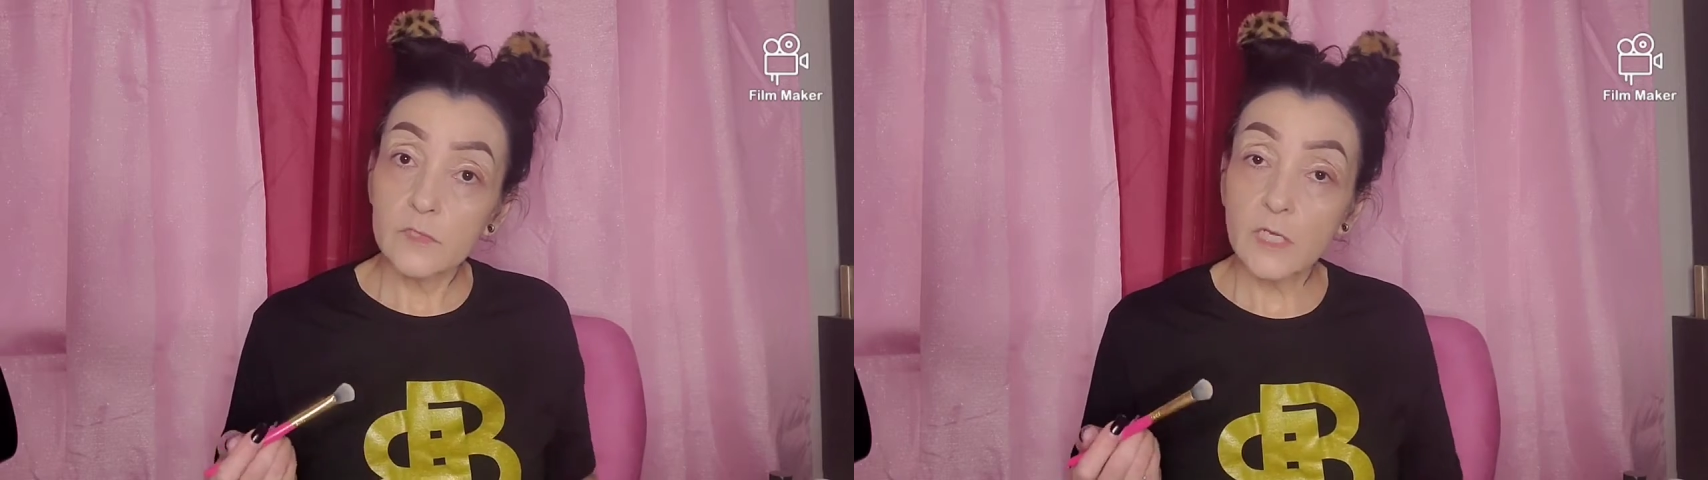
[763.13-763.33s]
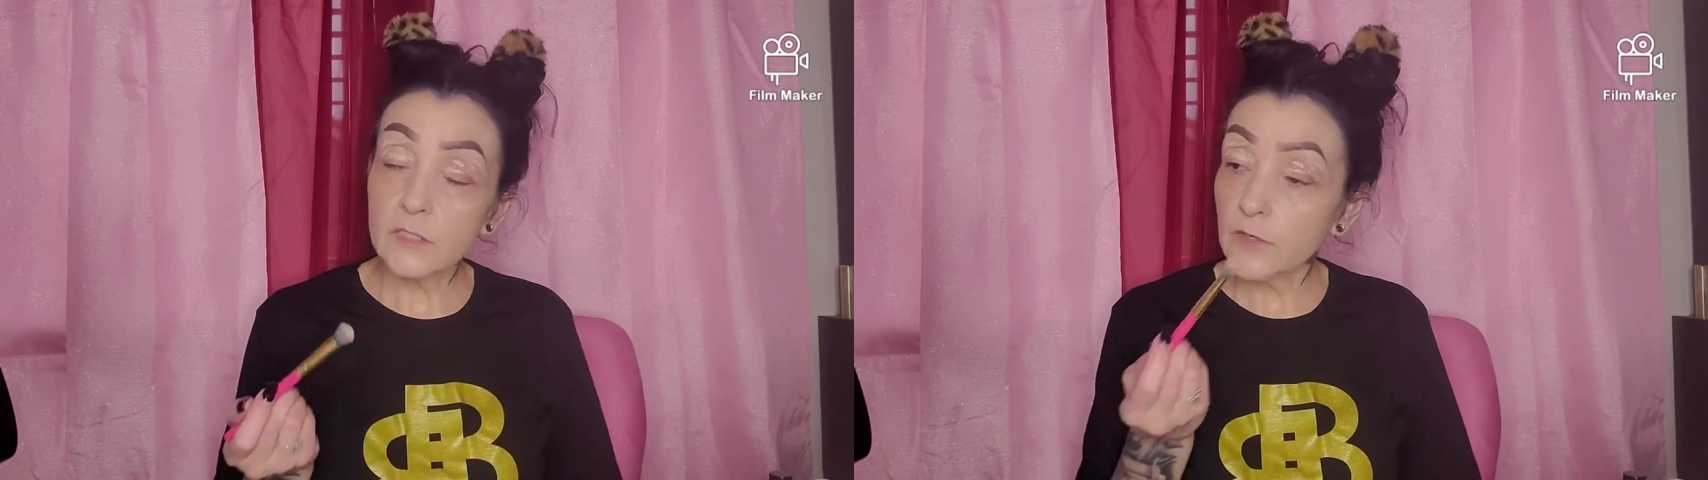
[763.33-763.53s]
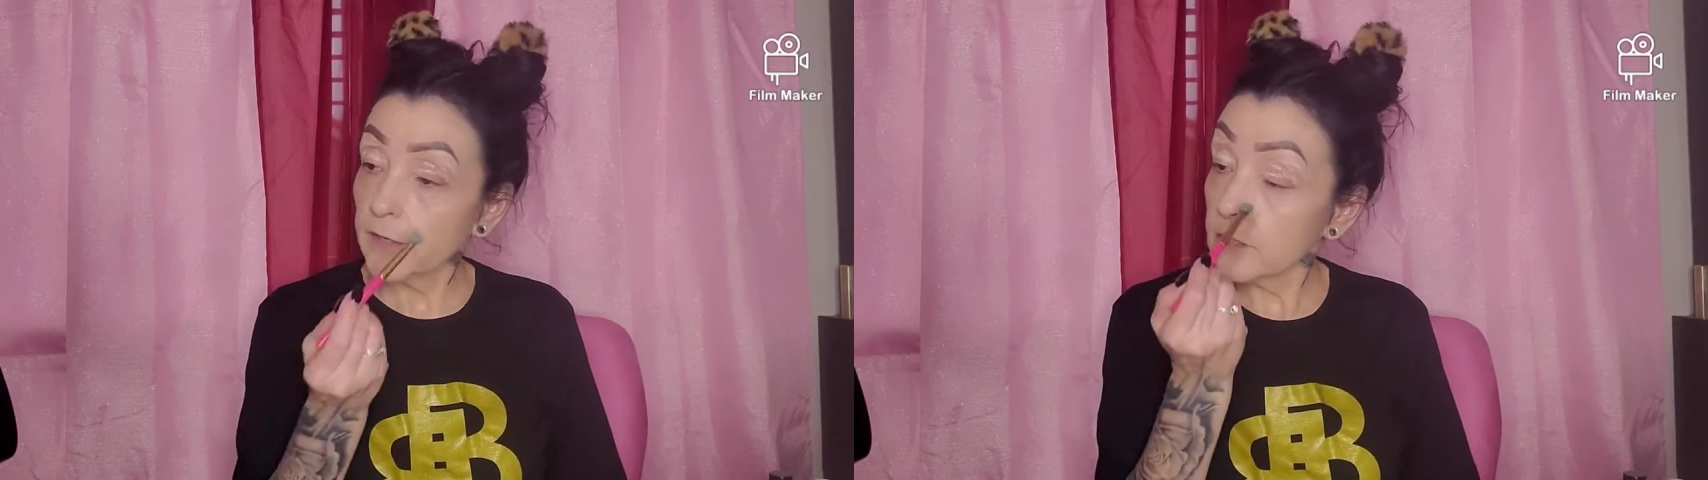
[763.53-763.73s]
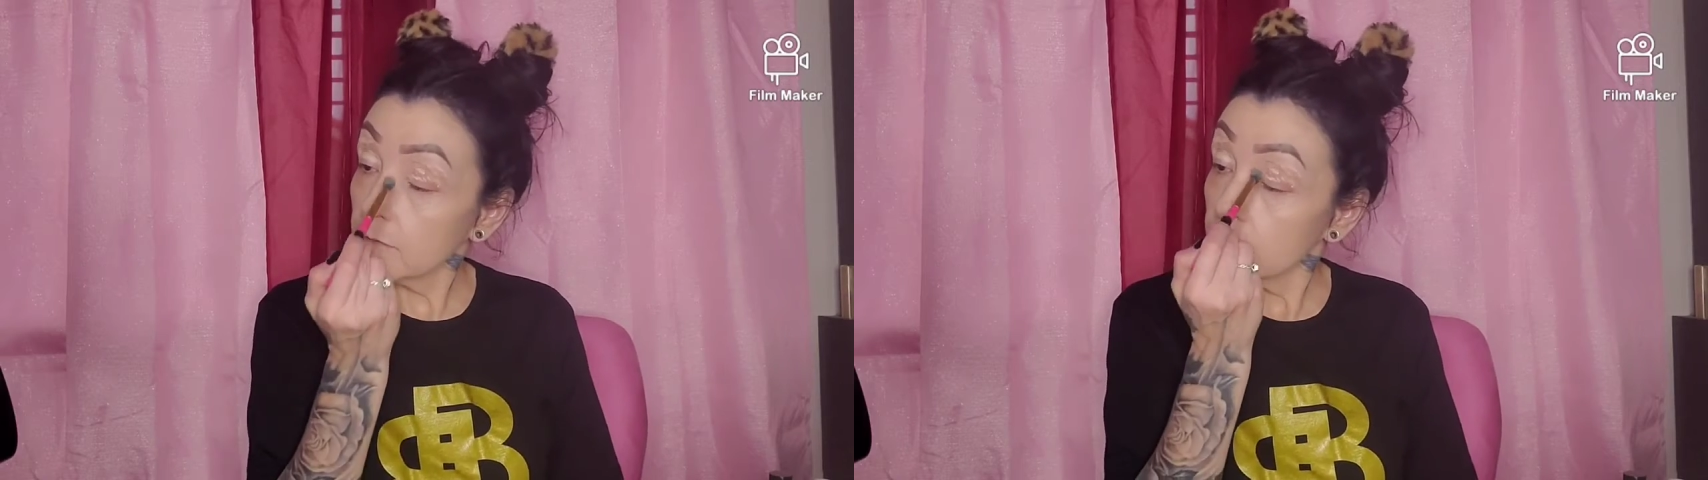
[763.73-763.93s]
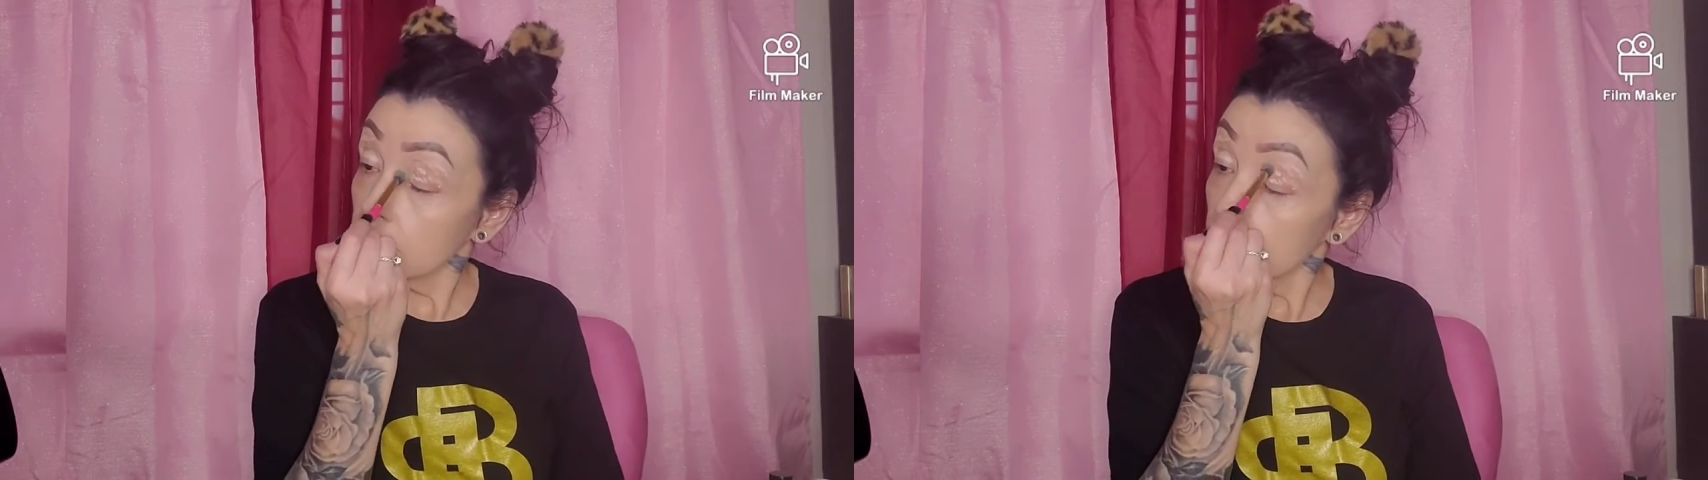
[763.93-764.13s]
sunscreen.
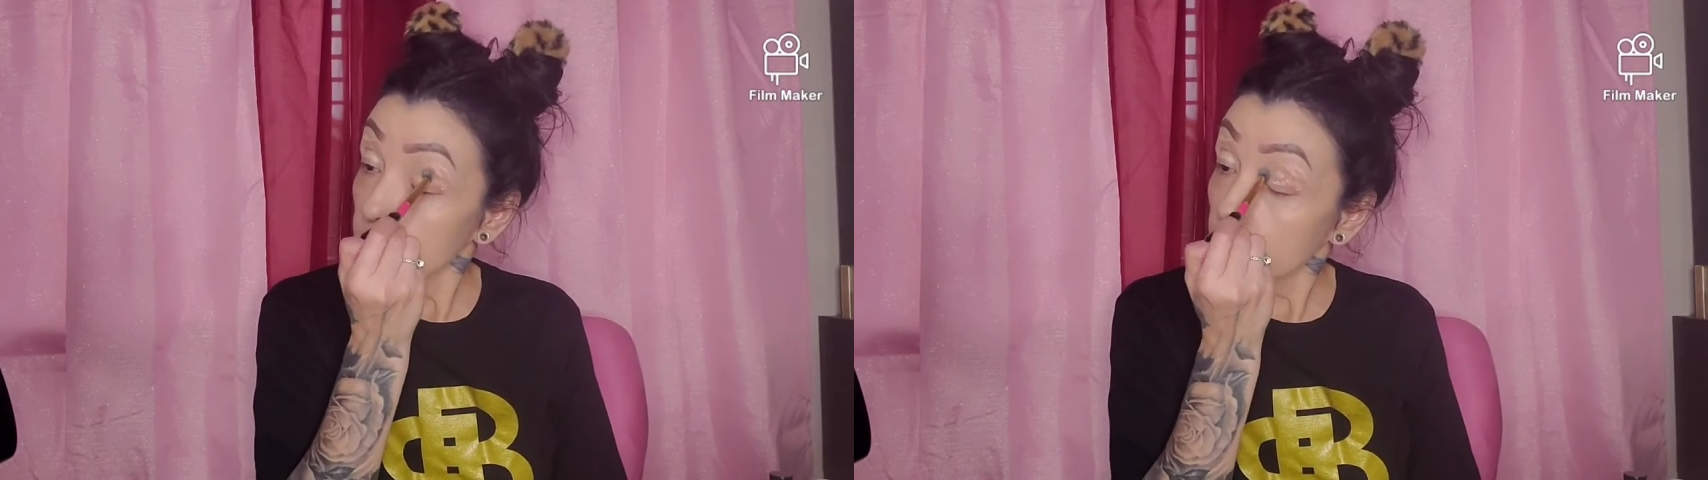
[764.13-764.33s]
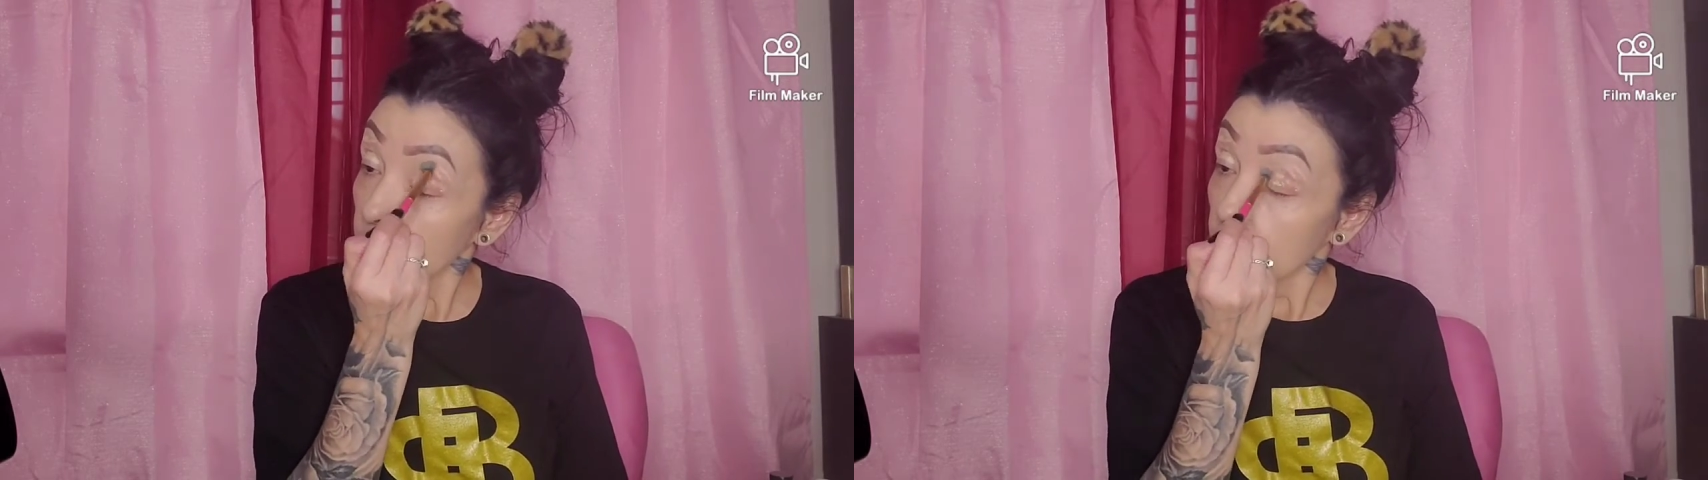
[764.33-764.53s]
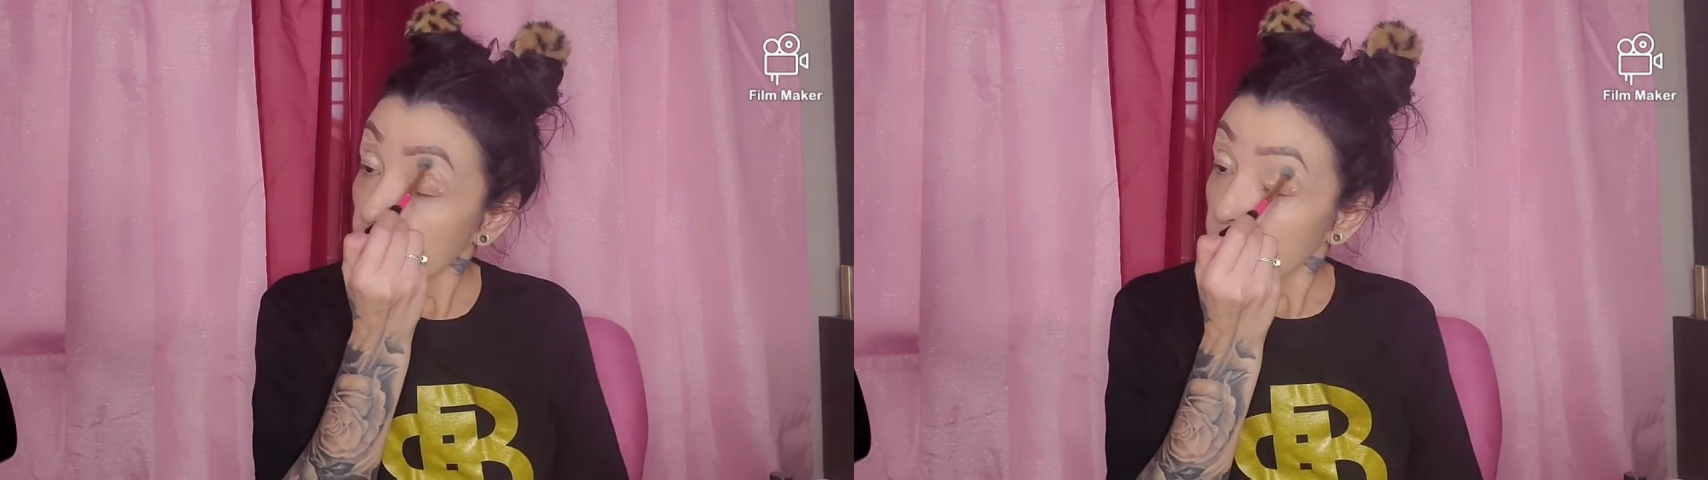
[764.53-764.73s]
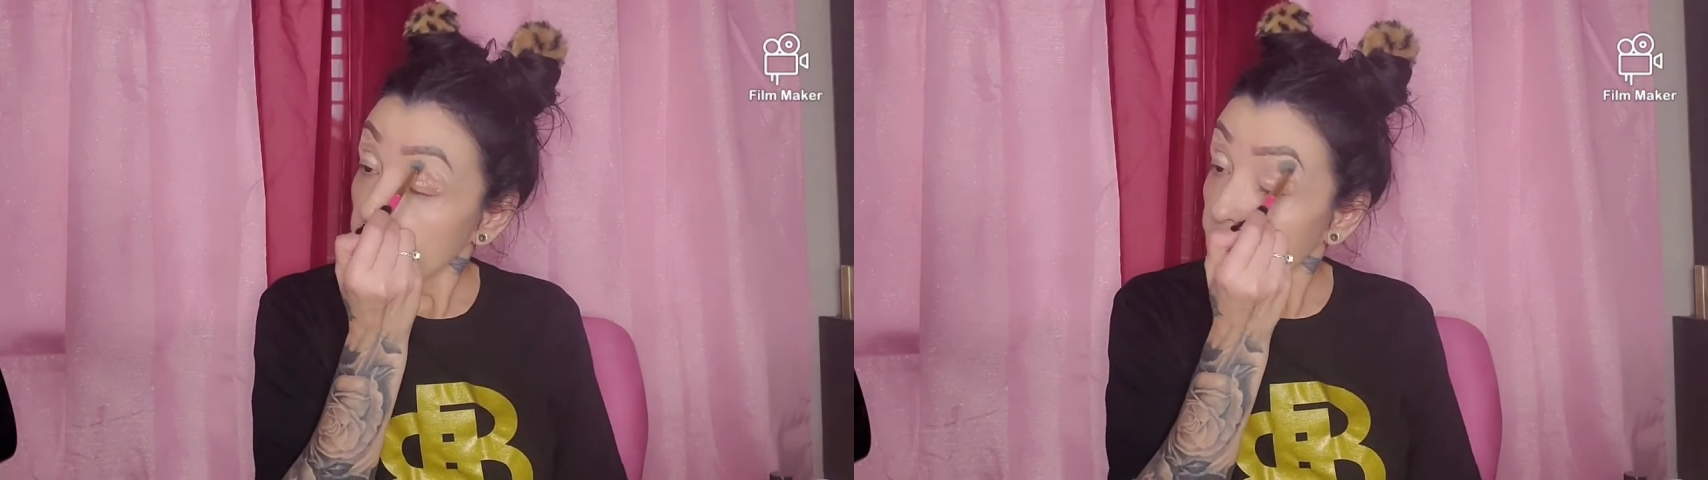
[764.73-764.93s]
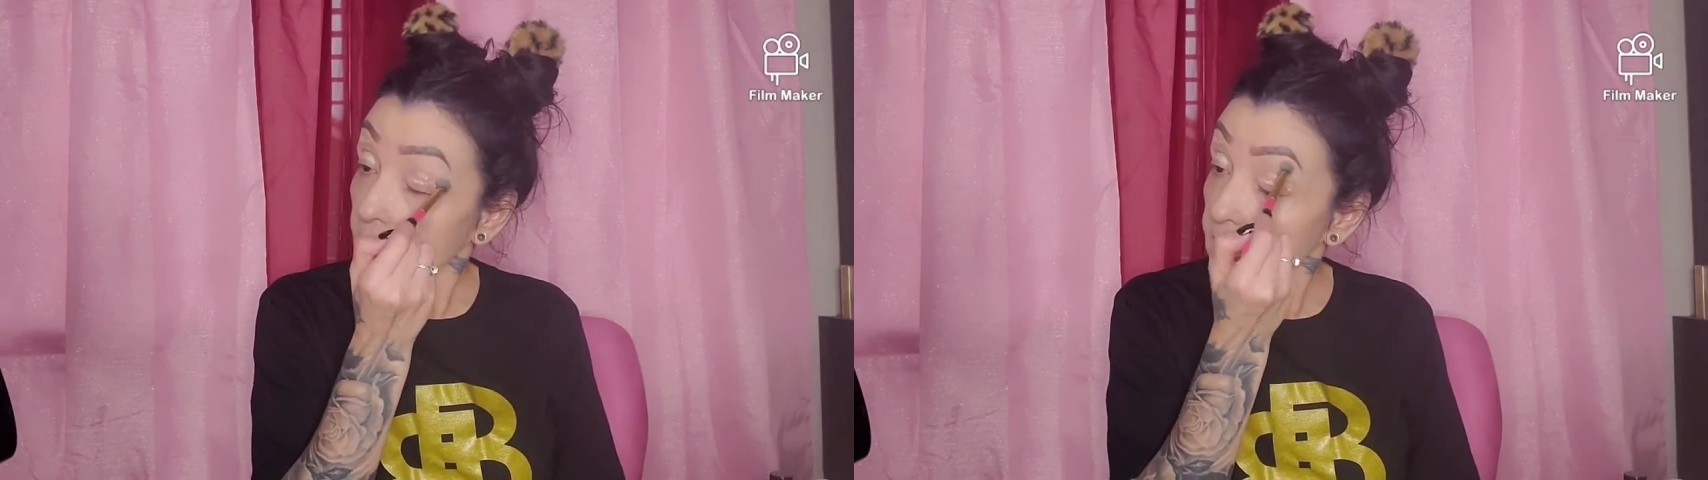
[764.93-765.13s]
Now